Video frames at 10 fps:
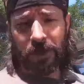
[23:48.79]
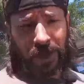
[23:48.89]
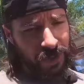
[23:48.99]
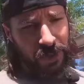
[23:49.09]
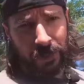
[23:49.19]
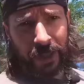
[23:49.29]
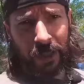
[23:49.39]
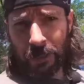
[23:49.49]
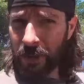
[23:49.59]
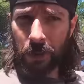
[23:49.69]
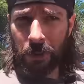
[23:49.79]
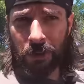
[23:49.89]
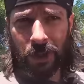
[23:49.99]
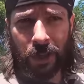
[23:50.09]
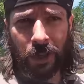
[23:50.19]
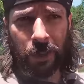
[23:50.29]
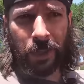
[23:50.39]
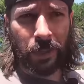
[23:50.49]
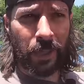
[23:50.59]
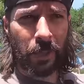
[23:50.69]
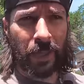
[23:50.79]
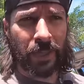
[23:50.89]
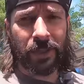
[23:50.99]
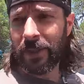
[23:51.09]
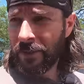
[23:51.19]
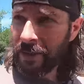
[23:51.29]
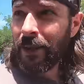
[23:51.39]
said she's probably gonna put a whole new stereo in here anyways.